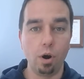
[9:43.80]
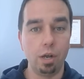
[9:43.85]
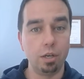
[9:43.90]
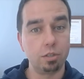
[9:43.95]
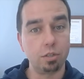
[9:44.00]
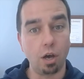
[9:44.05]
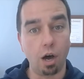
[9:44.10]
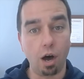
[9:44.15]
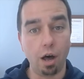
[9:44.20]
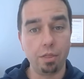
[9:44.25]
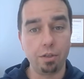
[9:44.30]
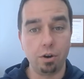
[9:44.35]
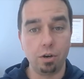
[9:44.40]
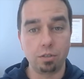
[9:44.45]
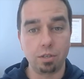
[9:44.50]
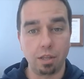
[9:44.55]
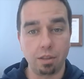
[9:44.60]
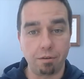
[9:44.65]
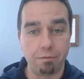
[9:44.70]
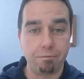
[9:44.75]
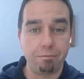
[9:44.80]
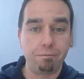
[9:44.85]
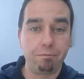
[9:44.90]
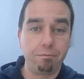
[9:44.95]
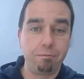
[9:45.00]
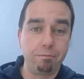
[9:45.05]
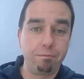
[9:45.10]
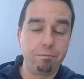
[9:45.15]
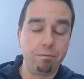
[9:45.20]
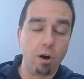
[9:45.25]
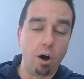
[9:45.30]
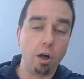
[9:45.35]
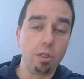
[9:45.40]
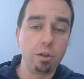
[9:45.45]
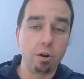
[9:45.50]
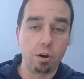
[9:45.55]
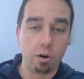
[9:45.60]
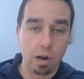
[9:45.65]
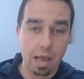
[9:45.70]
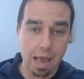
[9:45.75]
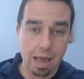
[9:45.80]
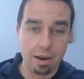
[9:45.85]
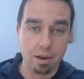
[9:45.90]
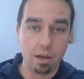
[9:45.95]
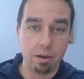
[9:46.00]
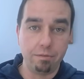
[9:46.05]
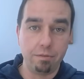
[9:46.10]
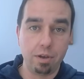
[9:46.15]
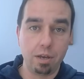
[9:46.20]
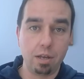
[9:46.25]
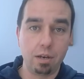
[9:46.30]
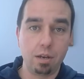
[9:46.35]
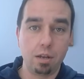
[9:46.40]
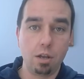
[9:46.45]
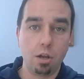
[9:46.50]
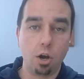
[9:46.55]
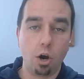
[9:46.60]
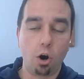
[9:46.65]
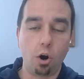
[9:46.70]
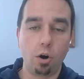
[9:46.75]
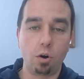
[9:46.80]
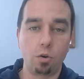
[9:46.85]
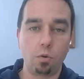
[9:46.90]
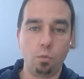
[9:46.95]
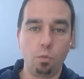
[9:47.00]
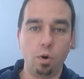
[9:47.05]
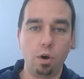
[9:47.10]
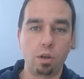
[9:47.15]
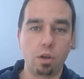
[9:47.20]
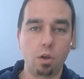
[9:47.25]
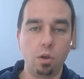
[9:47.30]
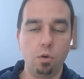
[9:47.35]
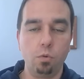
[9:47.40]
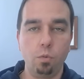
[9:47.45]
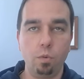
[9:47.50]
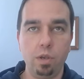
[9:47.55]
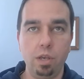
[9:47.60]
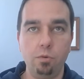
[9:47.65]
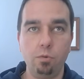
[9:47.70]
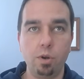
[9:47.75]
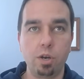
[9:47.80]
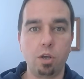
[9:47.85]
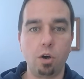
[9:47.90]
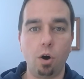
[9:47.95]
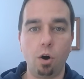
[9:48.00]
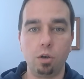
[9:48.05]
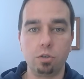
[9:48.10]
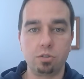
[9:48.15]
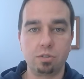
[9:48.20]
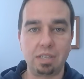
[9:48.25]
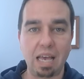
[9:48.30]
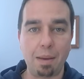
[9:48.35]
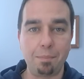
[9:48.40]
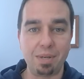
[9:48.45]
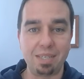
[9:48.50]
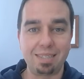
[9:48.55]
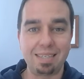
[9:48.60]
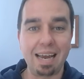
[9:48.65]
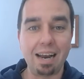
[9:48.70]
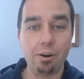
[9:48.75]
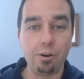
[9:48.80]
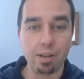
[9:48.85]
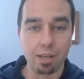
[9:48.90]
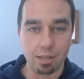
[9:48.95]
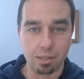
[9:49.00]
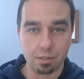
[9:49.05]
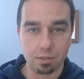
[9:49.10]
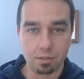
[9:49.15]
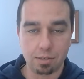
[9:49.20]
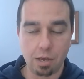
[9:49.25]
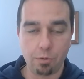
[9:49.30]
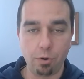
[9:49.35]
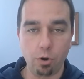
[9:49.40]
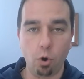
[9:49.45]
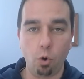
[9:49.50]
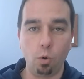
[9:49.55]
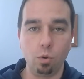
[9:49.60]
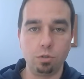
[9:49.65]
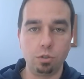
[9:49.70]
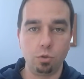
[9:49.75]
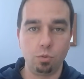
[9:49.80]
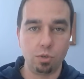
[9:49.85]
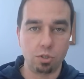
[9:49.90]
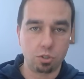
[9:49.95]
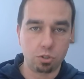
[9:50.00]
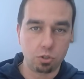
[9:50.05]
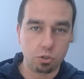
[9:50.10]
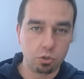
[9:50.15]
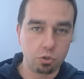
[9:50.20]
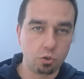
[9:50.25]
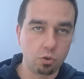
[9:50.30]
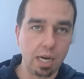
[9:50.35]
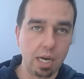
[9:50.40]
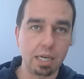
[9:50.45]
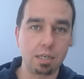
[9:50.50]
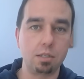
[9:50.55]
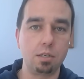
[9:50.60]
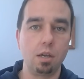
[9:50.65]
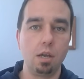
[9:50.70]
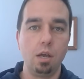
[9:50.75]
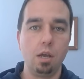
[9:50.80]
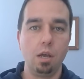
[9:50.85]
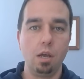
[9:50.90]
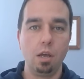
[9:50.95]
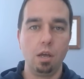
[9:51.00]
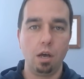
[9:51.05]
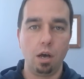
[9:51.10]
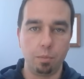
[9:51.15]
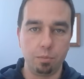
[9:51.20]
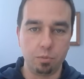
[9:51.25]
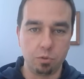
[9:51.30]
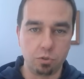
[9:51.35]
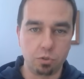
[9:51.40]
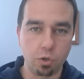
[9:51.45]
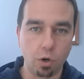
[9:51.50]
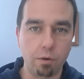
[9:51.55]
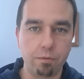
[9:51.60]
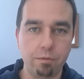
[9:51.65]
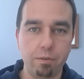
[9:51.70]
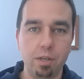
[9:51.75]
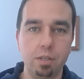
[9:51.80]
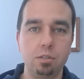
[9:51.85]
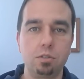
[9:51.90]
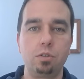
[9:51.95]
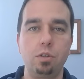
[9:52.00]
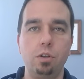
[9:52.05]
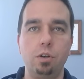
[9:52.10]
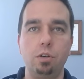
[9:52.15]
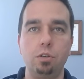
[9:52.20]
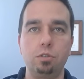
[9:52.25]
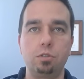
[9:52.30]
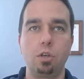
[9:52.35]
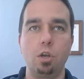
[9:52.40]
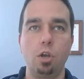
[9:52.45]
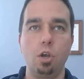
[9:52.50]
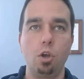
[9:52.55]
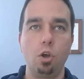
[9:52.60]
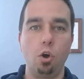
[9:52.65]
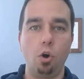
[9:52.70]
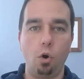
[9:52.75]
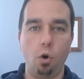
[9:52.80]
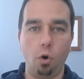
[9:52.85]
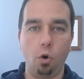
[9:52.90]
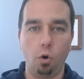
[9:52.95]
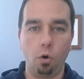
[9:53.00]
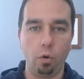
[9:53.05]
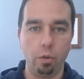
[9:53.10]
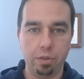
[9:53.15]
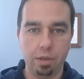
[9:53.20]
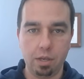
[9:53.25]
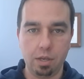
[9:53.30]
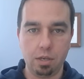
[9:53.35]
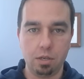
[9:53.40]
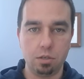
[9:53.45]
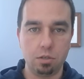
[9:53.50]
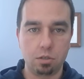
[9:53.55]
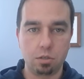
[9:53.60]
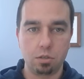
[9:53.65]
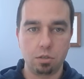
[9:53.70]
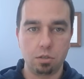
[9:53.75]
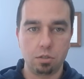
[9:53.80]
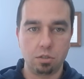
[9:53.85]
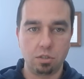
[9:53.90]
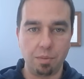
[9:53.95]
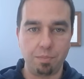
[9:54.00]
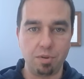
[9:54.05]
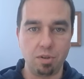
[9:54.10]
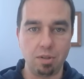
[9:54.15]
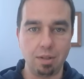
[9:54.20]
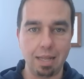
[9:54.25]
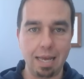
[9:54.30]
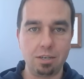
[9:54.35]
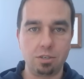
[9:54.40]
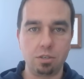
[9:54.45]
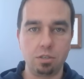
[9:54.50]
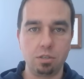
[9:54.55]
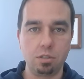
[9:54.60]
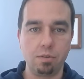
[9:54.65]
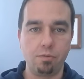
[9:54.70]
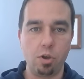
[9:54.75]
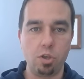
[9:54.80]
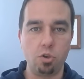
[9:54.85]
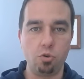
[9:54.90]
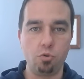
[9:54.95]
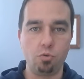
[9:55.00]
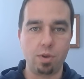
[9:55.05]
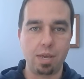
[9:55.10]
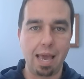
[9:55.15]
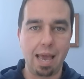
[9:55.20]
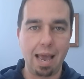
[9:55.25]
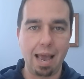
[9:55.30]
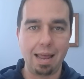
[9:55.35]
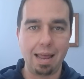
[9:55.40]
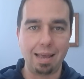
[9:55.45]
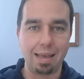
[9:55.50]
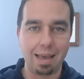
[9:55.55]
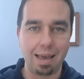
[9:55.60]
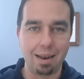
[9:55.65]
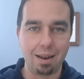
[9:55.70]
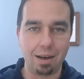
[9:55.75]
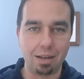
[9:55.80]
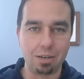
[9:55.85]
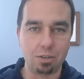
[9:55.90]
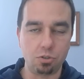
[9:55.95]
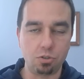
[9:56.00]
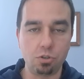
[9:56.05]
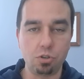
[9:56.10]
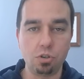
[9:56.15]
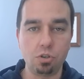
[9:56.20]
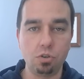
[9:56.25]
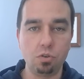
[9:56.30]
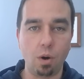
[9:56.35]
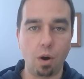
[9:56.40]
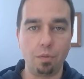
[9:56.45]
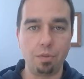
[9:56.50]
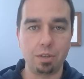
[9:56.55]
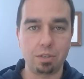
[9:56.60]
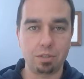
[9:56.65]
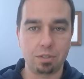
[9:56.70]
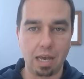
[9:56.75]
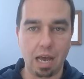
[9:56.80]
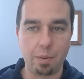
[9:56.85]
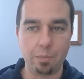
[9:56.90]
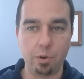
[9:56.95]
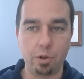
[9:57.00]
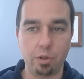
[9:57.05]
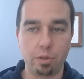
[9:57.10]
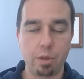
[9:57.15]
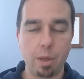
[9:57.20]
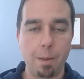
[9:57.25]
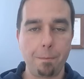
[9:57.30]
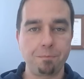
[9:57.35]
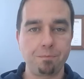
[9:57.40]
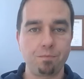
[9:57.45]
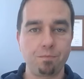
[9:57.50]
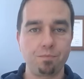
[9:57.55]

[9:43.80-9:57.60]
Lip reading: Whereas others on the other end of it are what we would call Sabbatarians. They would hold to a strict observance. There's all these stipulations of what you can and cannot do on the Sabbath.